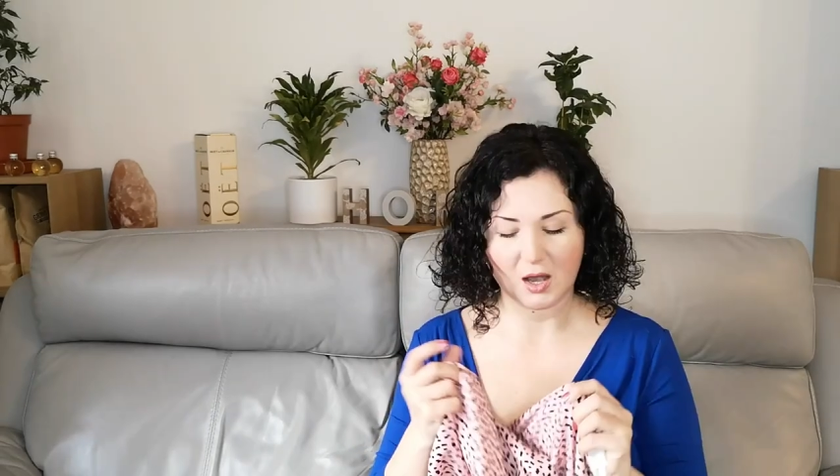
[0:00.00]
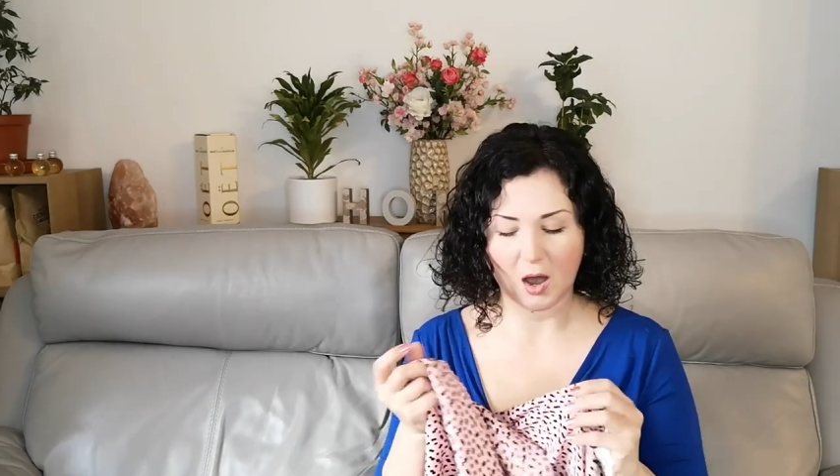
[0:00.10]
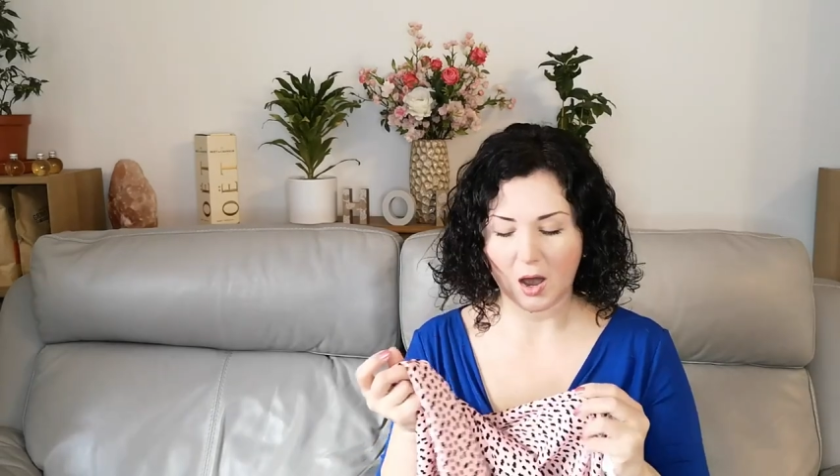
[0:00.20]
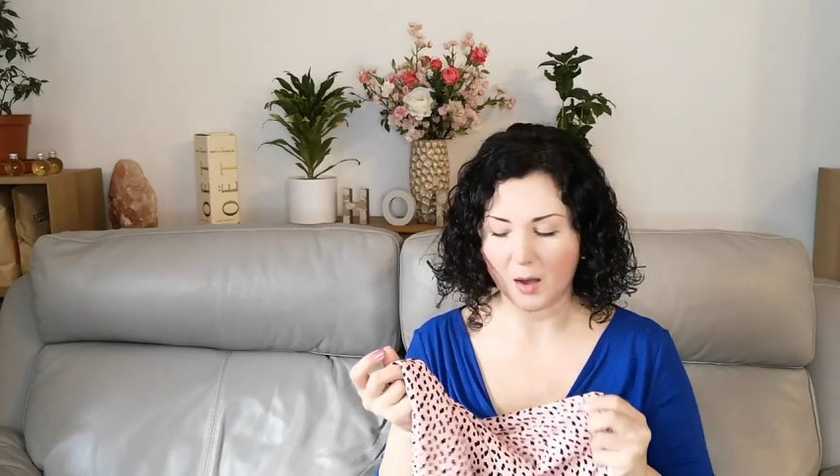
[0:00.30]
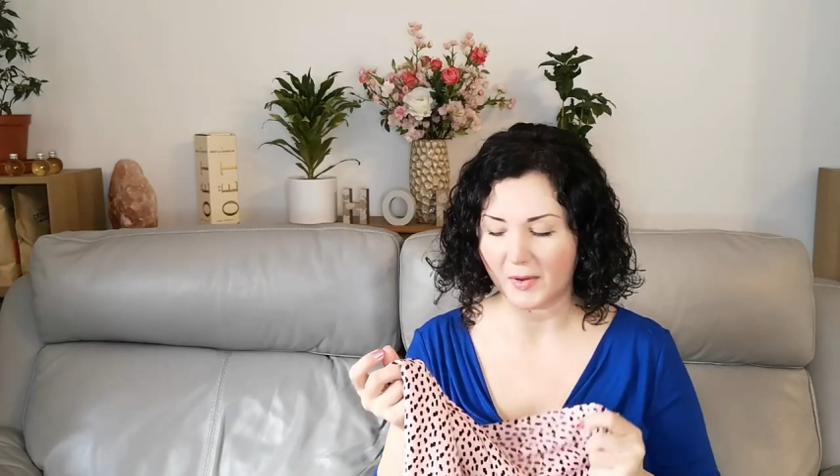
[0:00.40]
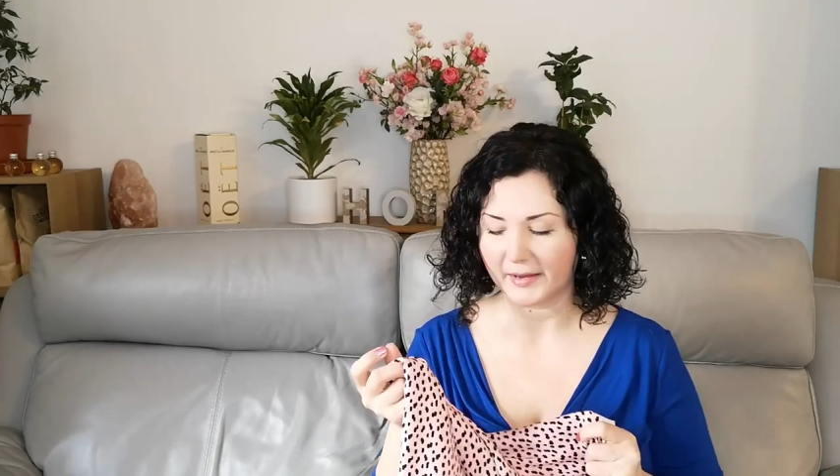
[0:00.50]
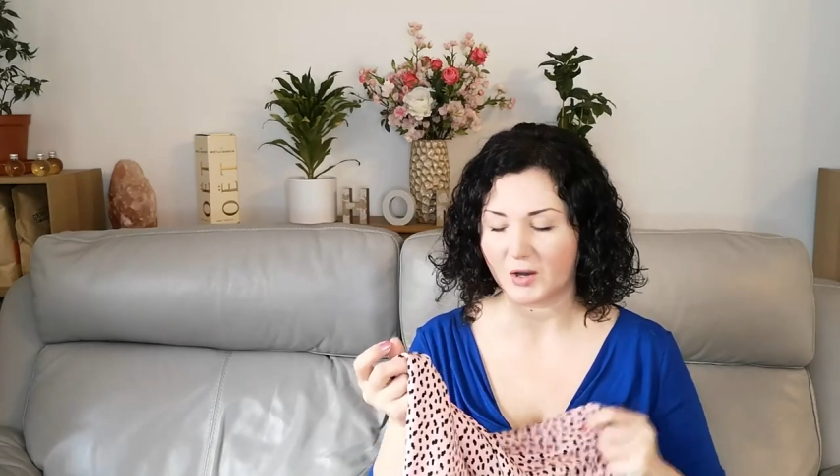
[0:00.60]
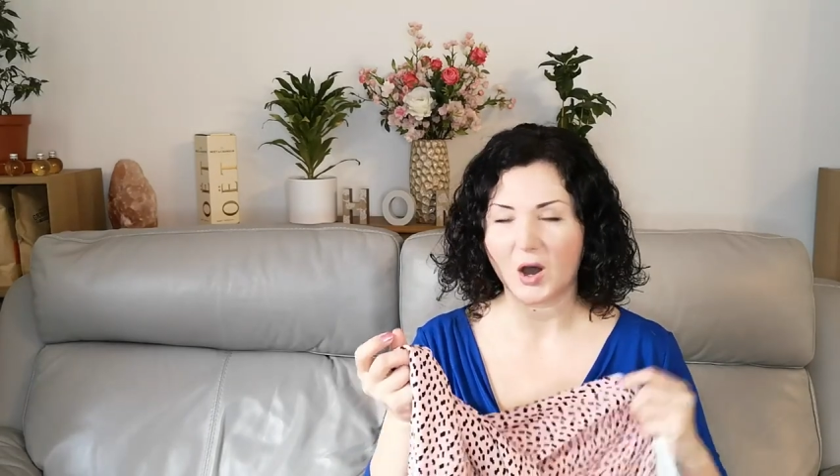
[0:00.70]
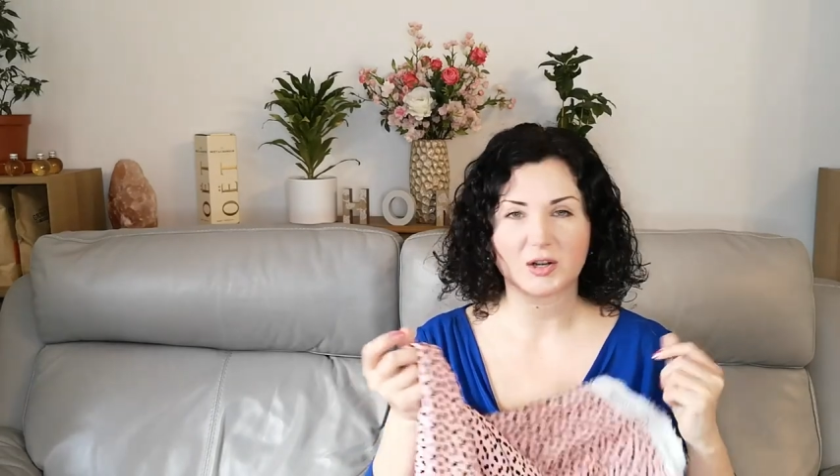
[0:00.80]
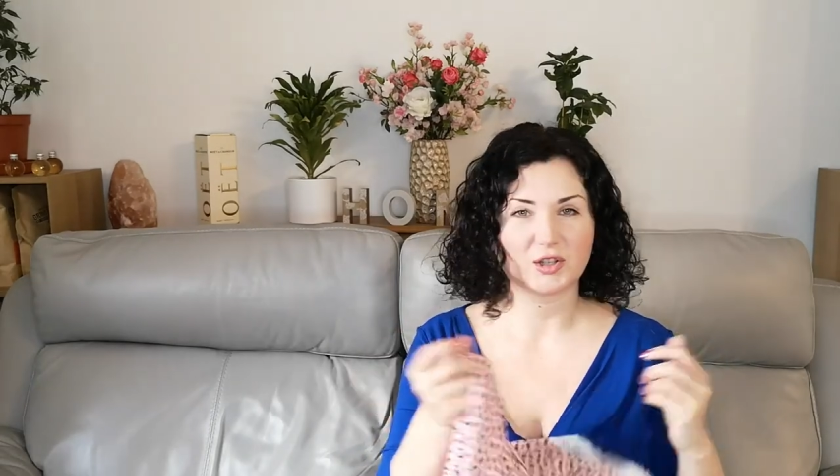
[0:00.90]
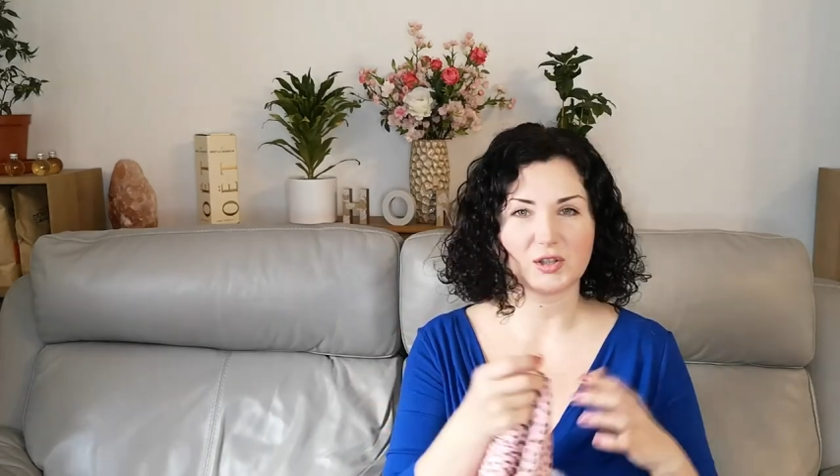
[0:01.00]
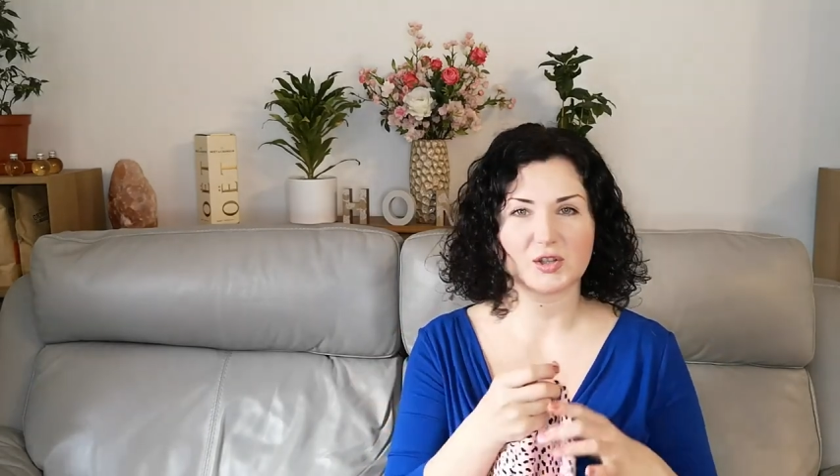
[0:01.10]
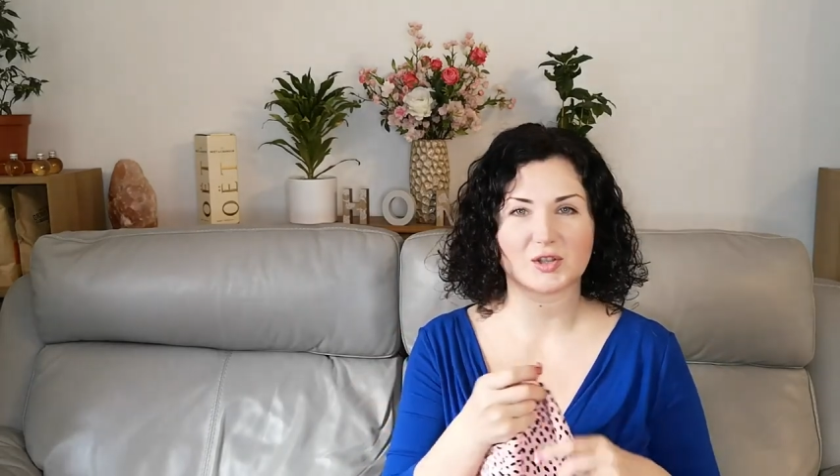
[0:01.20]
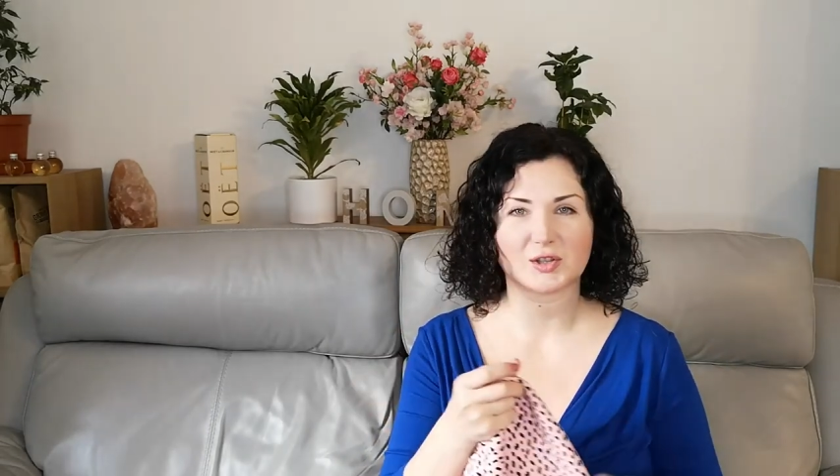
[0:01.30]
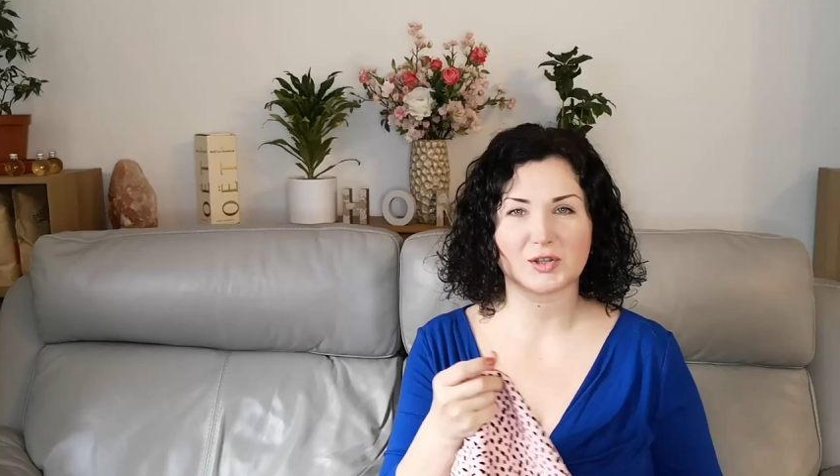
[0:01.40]
Oh my gosh, it's
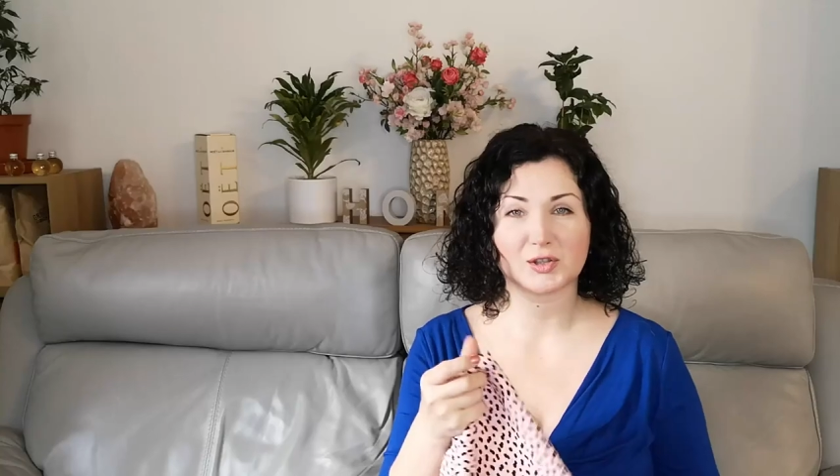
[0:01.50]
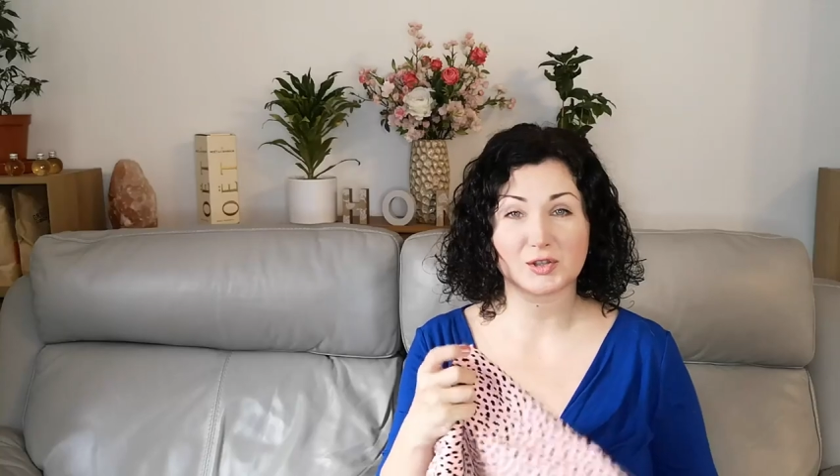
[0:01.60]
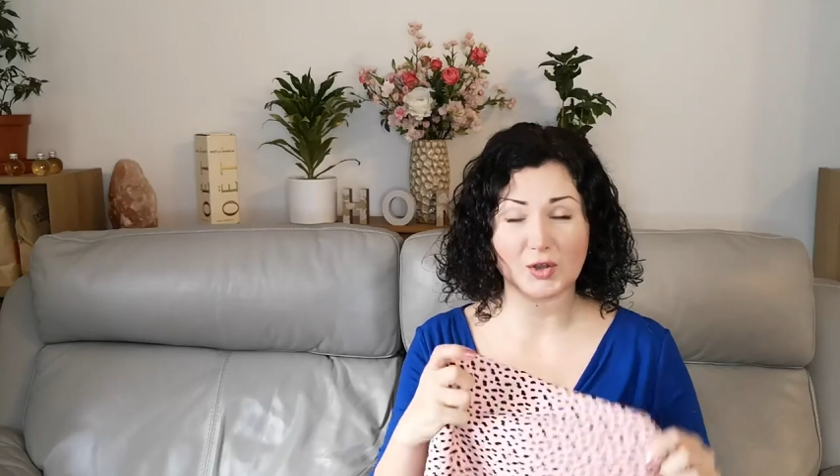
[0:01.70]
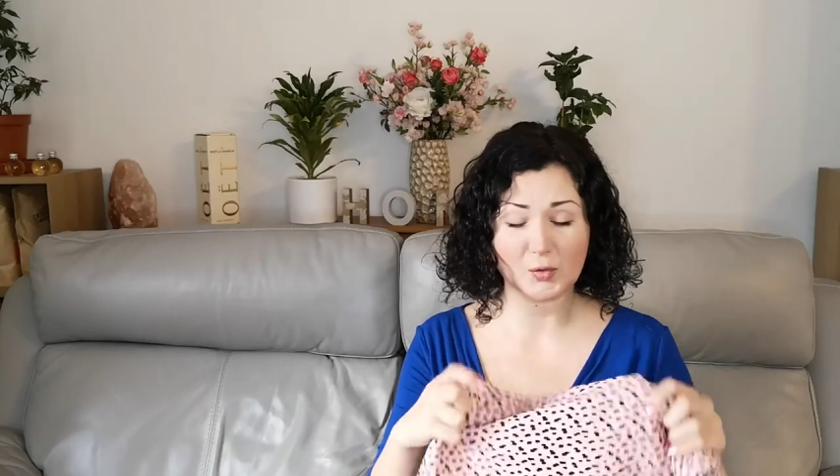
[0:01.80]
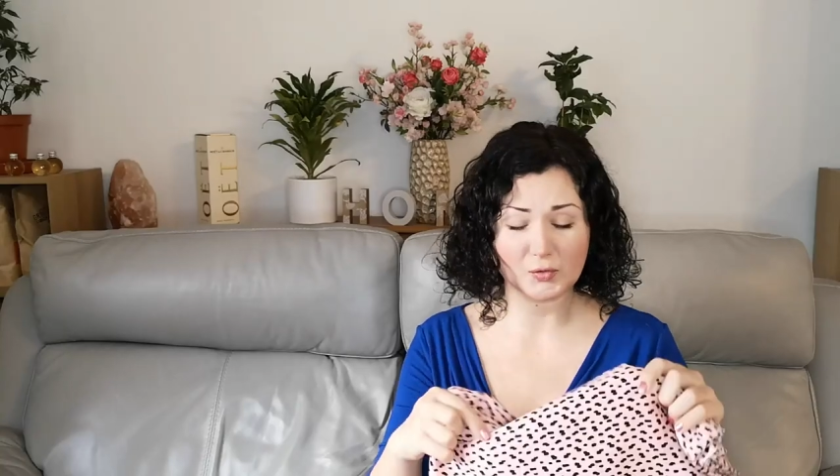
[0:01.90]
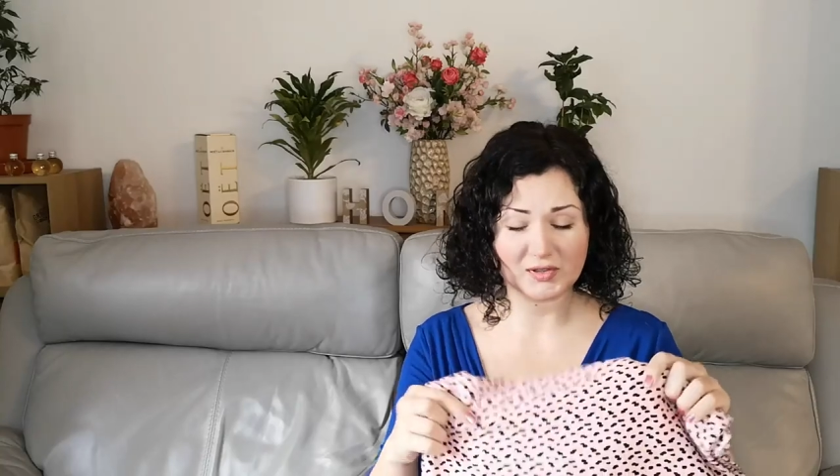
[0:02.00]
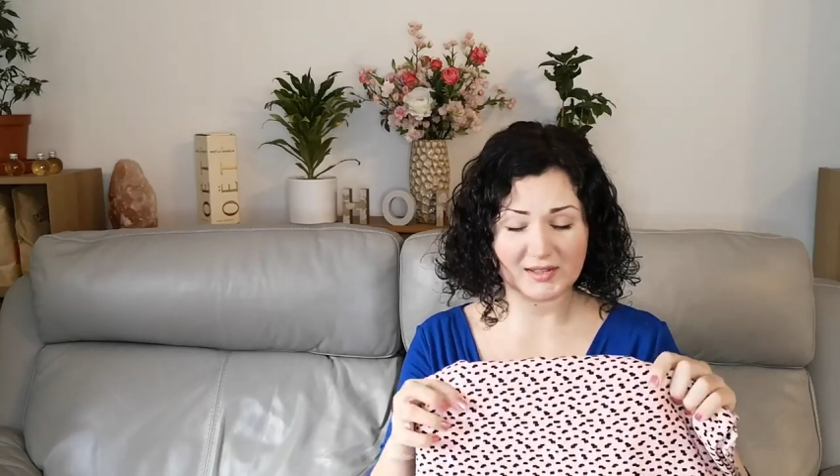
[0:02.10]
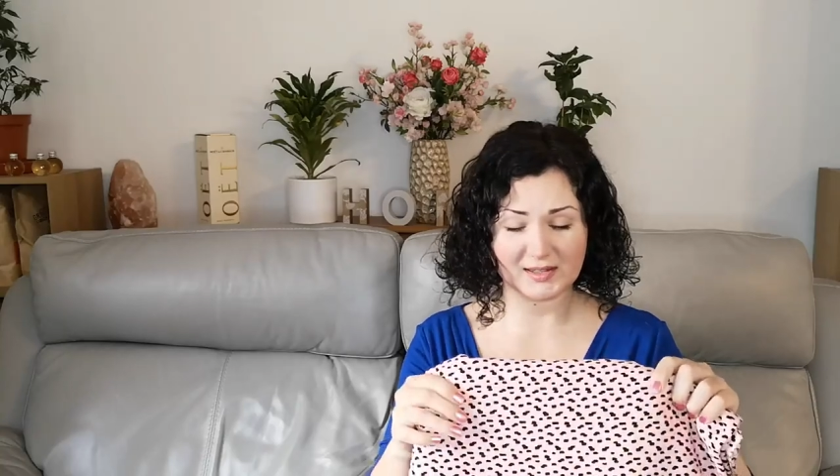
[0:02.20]
so